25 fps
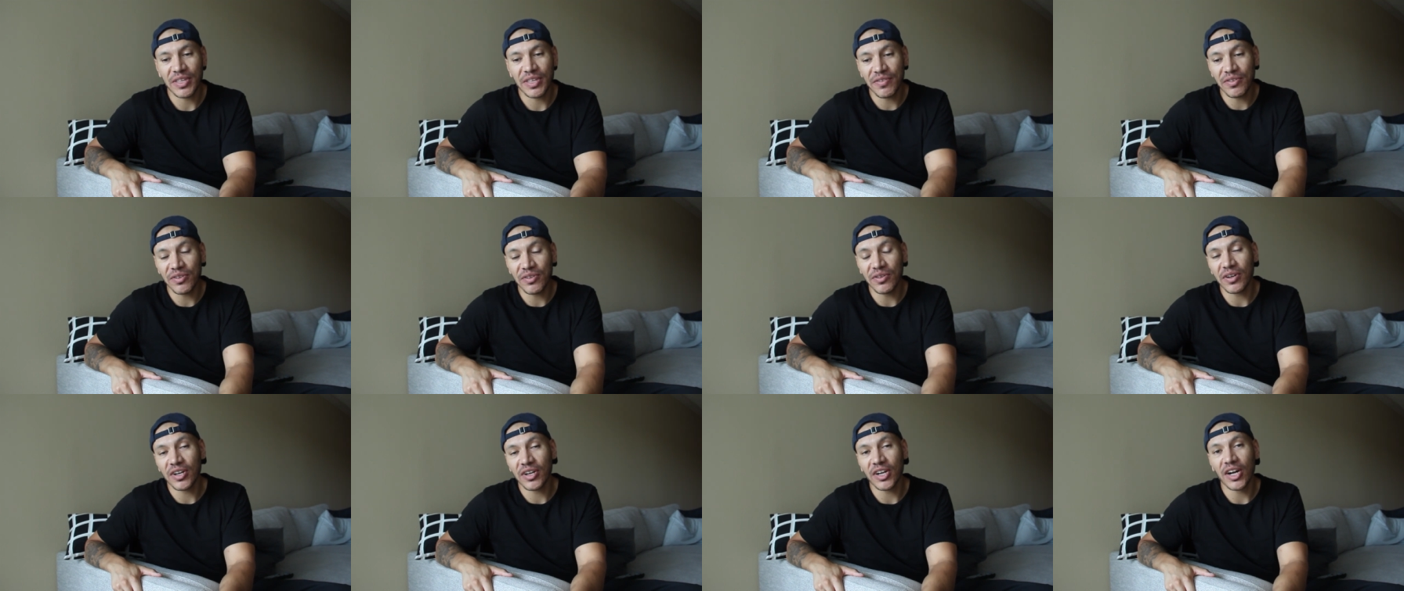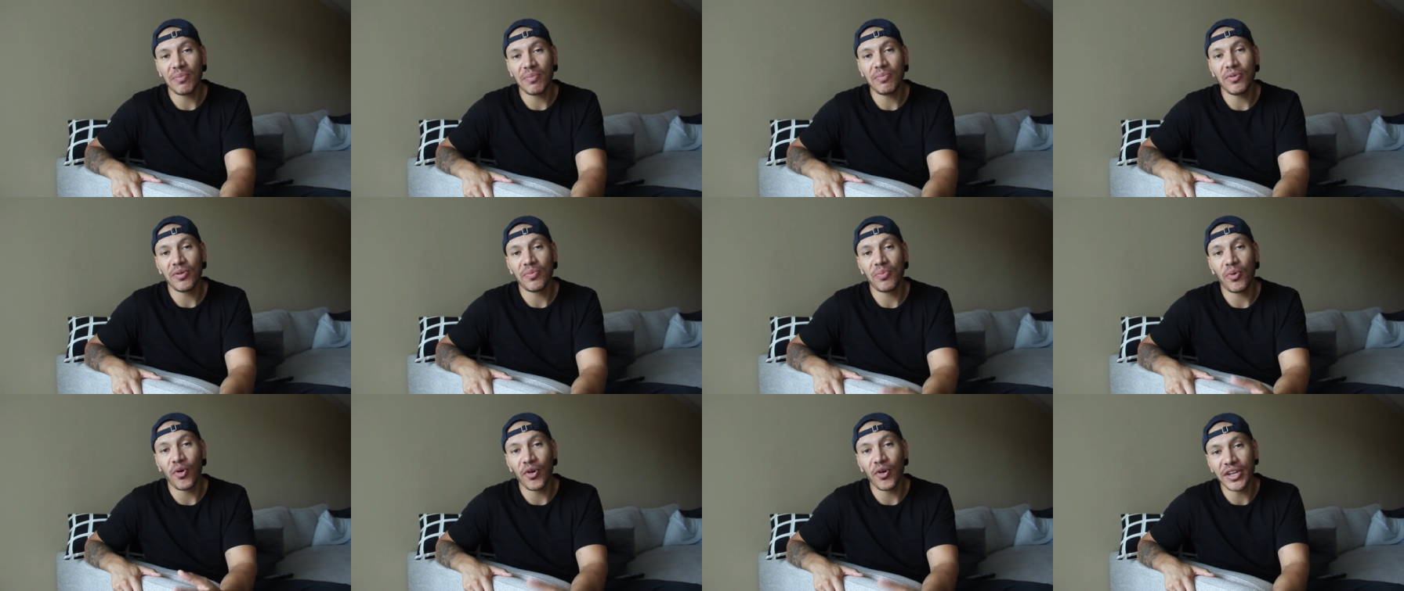give you a
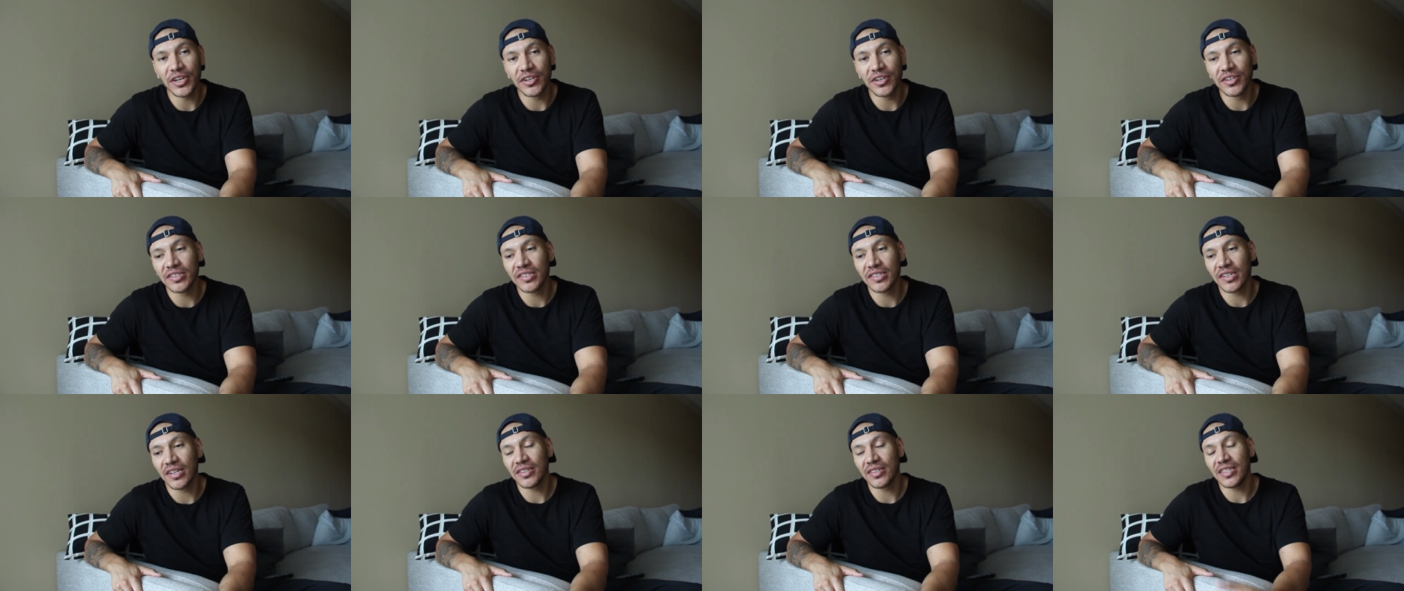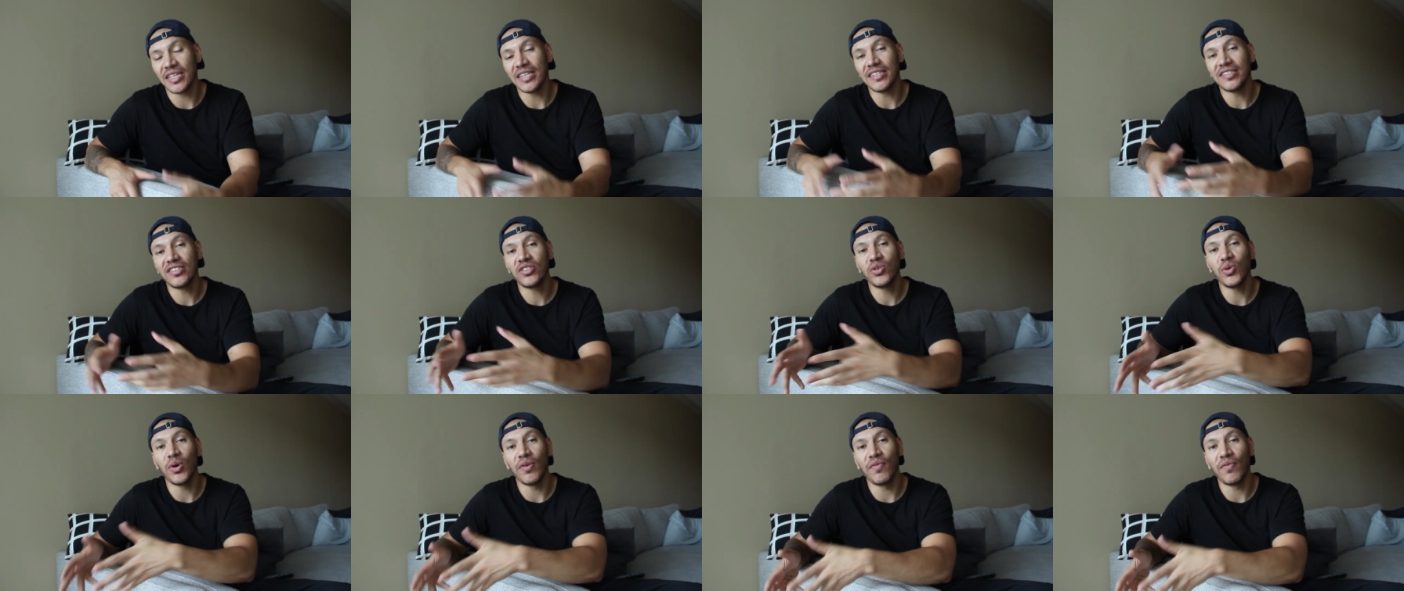couple pointers on
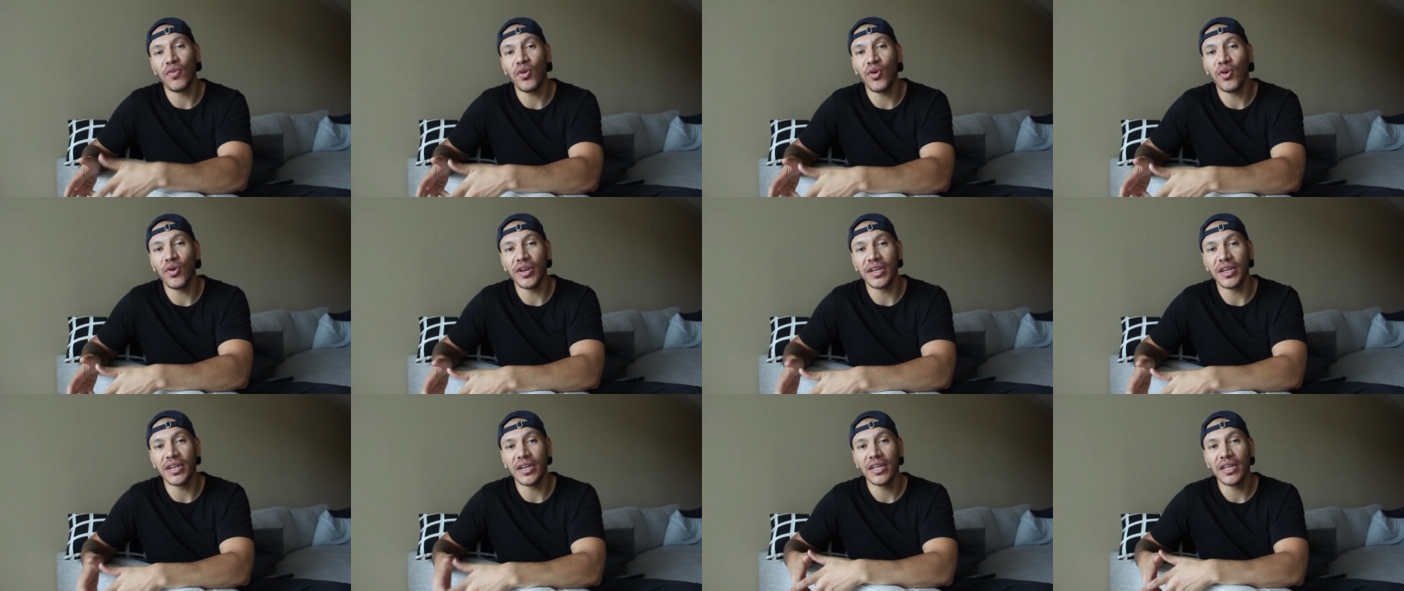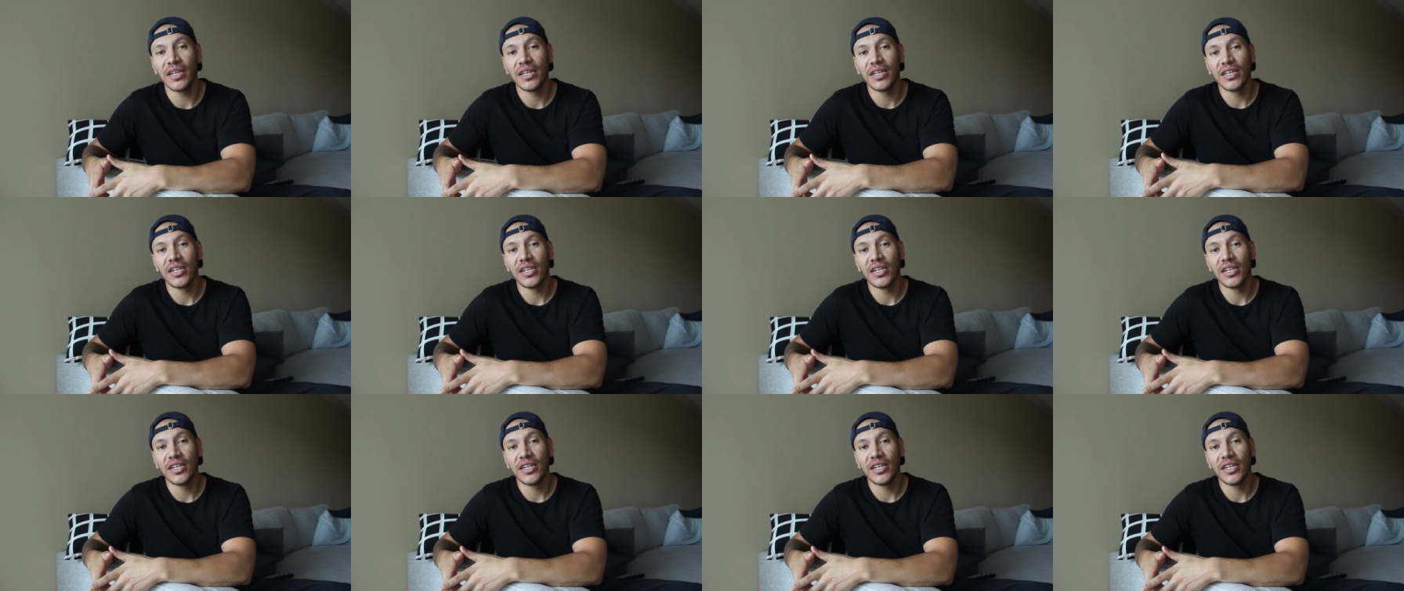things to avoid